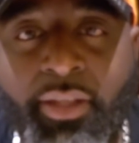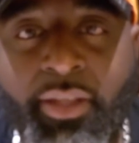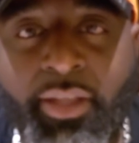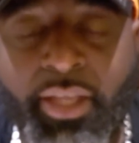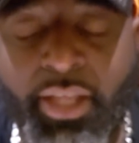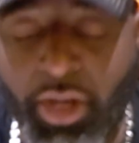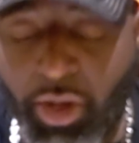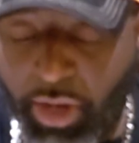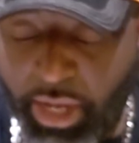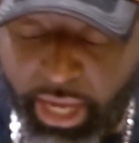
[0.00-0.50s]

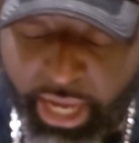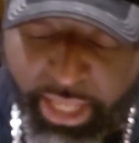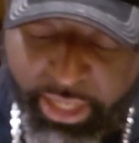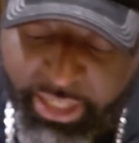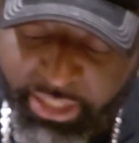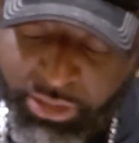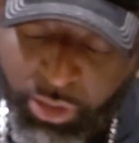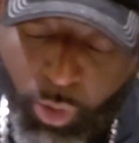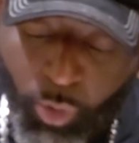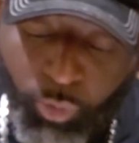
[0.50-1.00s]
And
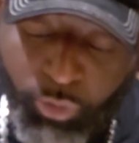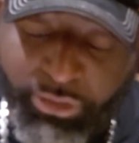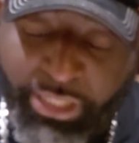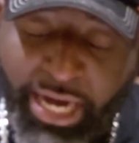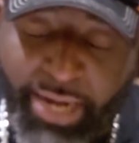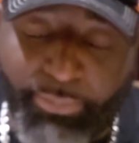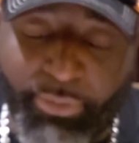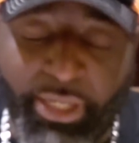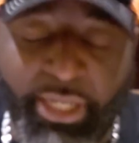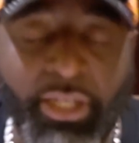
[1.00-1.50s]
this whole
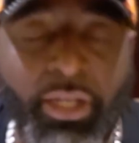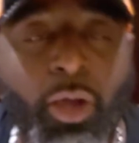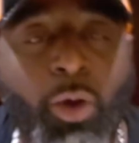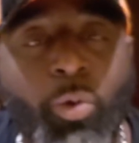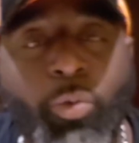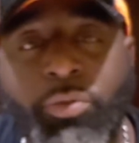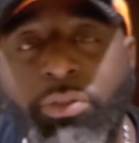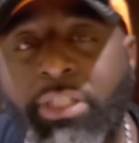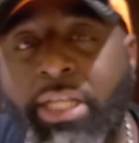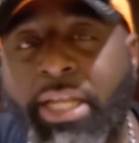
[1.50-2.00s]
chapter, he
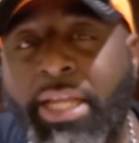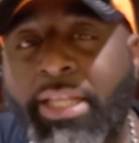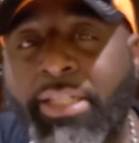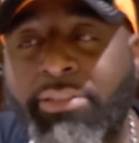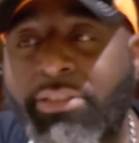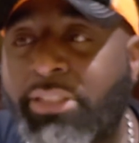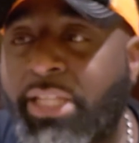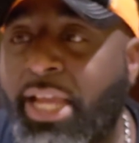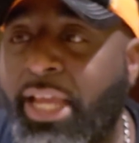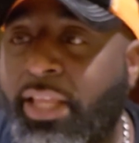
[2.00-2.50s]
goes in
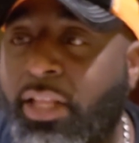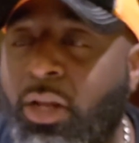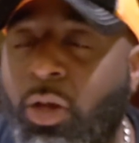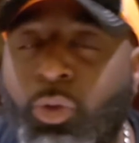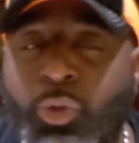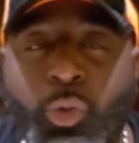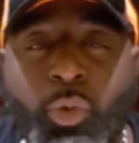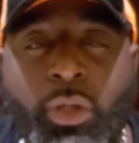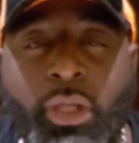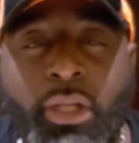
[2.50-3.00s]
saying,
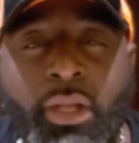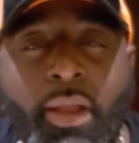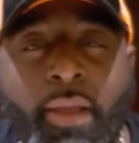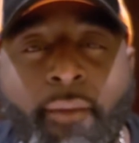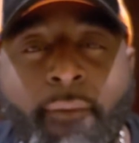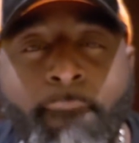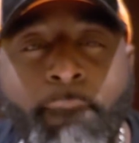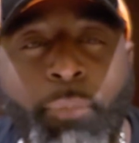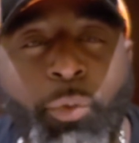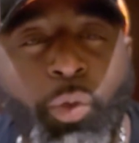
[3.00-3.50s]
you
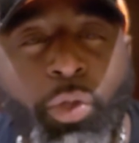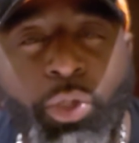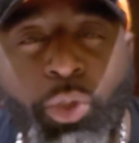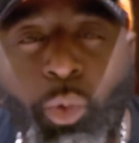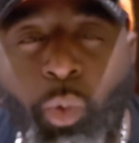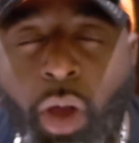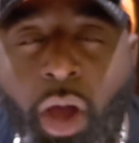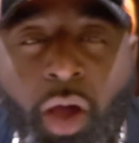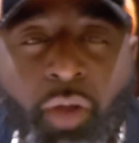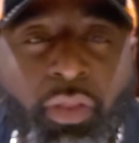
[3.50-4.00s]
can
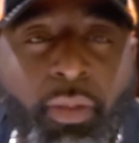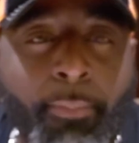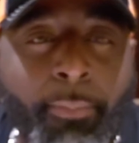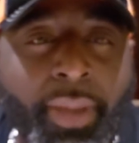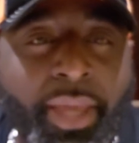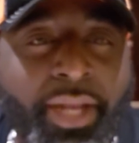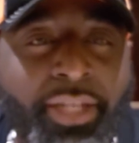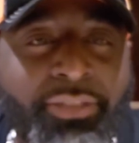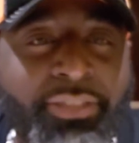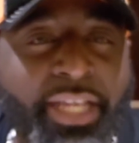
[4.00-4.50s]
do all the
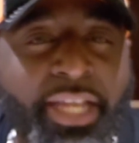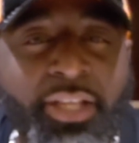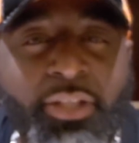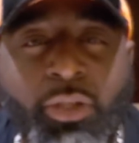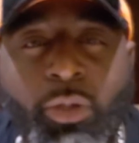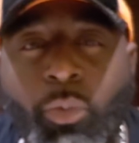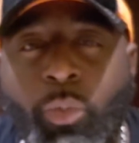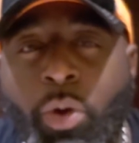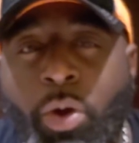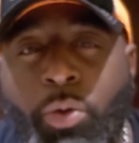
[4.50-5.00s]
meditating
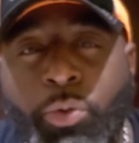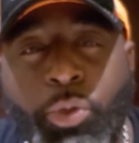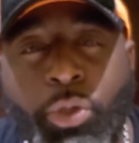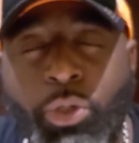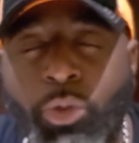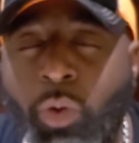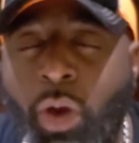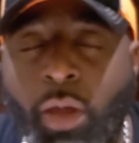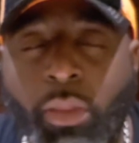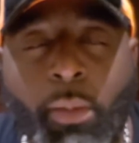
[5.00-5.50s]
you want, you
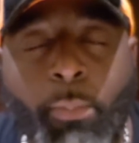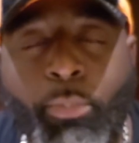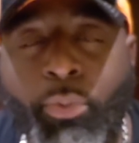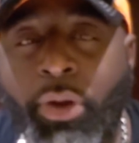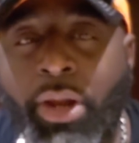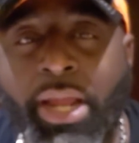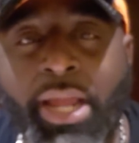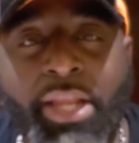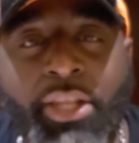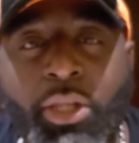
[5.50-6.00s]
can do all the
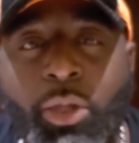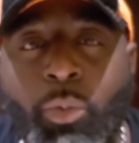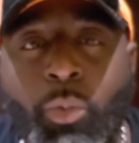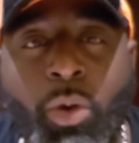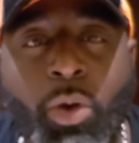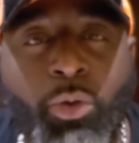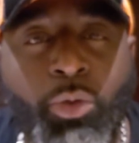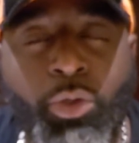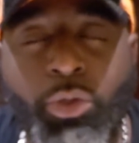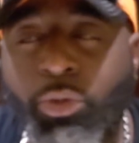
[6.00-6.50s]
praying you
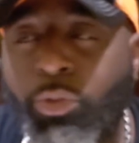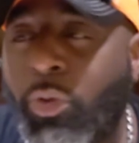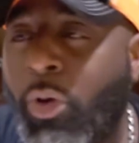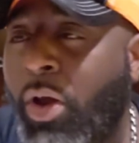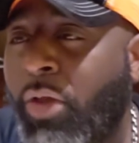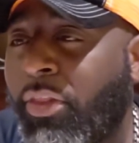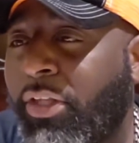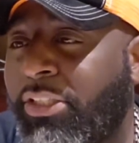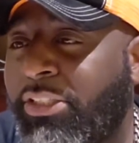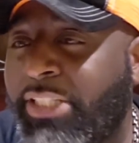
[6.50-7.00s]
want, you can do
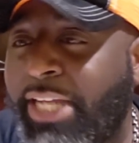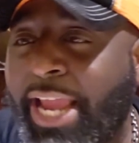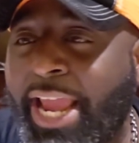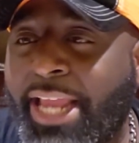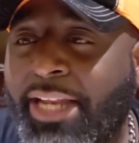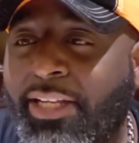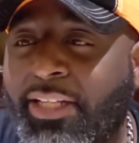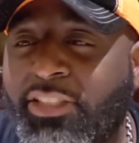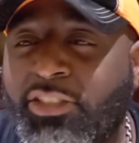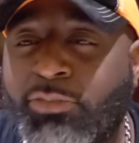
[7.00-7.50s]
all the
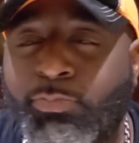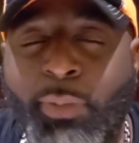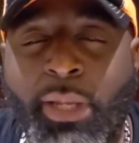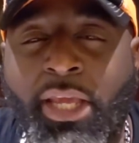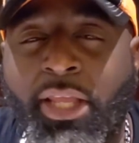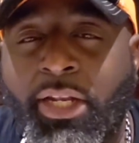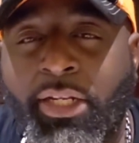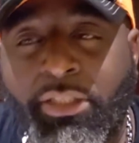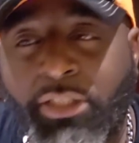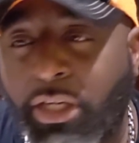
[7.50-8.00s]
chanting and
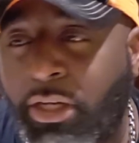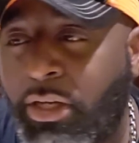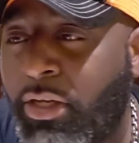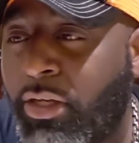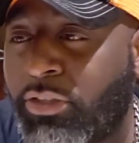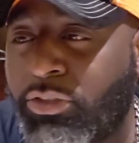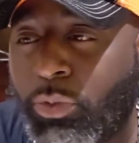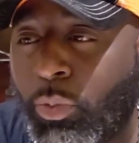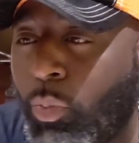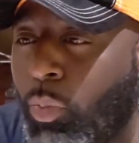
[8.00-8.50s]
speaking in
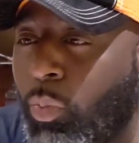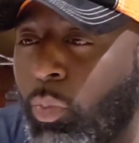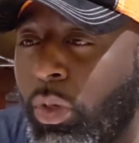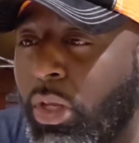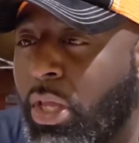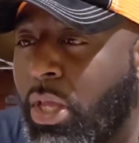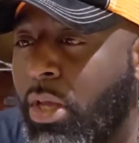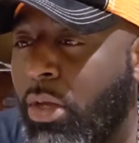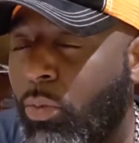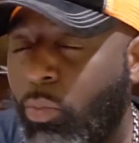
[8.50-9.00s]
tongues, or
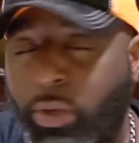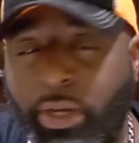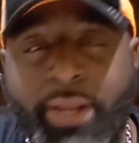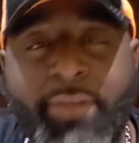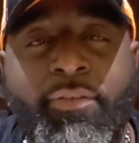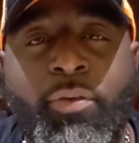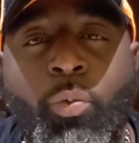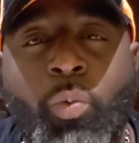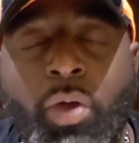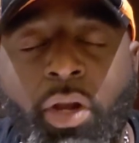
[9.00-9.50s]

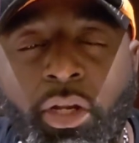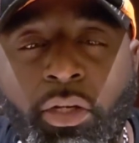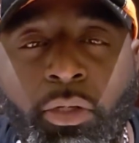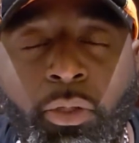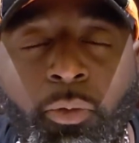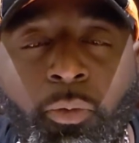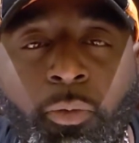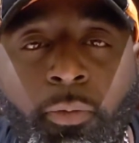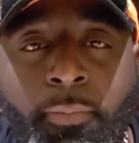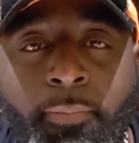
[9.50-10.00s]
whatever you want to
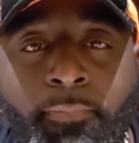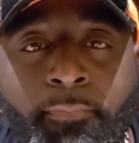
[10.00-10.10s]
do.